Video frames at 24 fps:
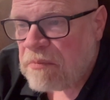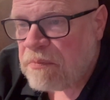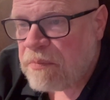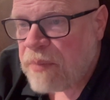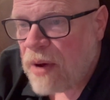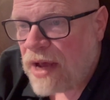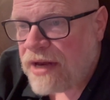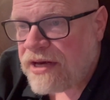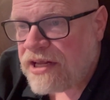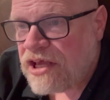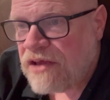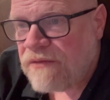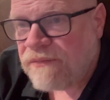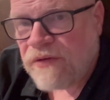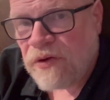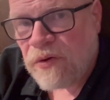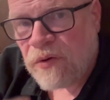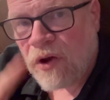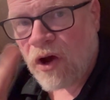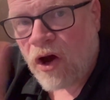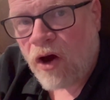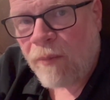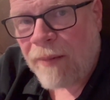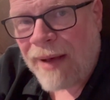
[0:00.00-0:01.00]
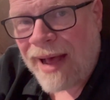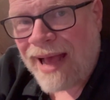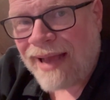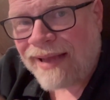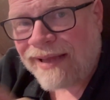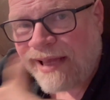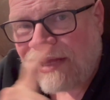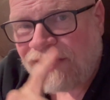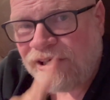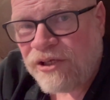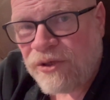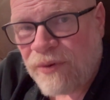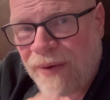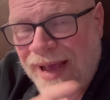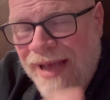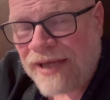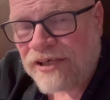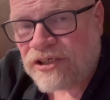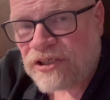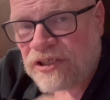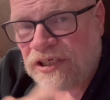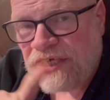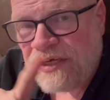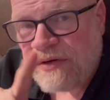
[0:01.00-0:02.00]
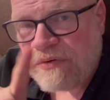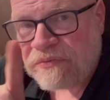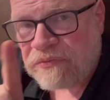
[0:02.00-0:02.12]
But if you go back and you actually